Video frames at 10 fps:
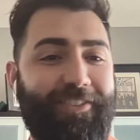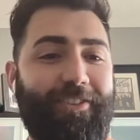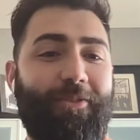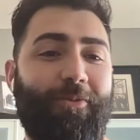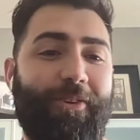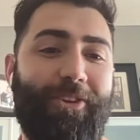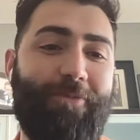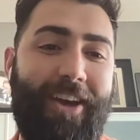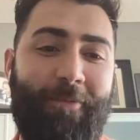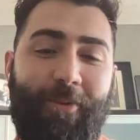you know, will you
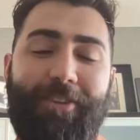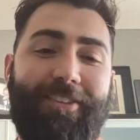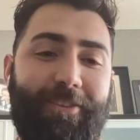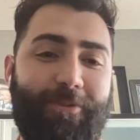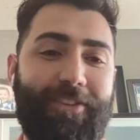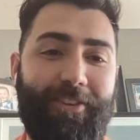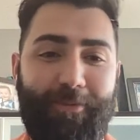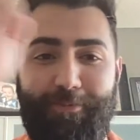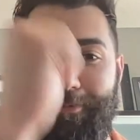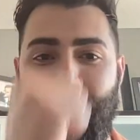become
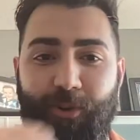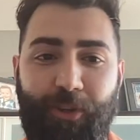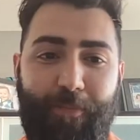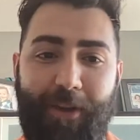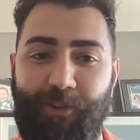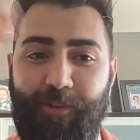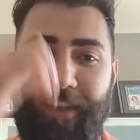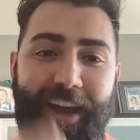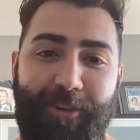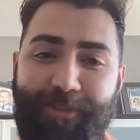a, circle the picture of
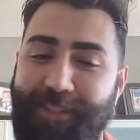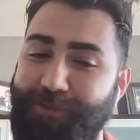the house.